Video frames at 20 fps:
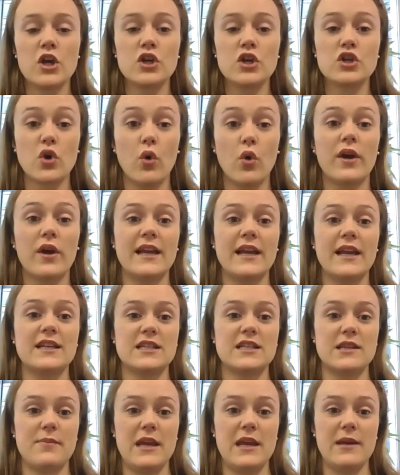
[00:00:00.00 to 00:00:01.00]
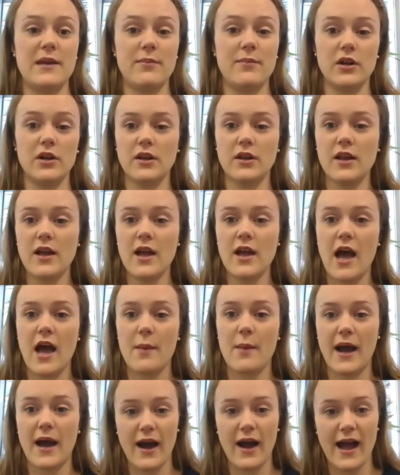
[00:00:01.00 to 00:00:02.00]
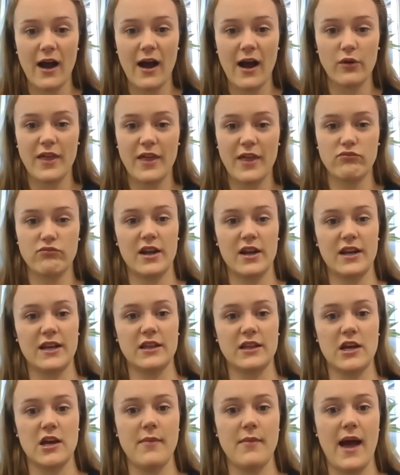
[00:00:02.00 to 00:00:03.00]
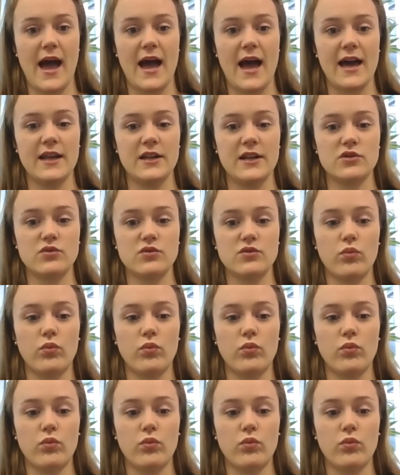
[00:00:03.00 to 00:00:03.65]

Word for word: talking to the people about how they're running them and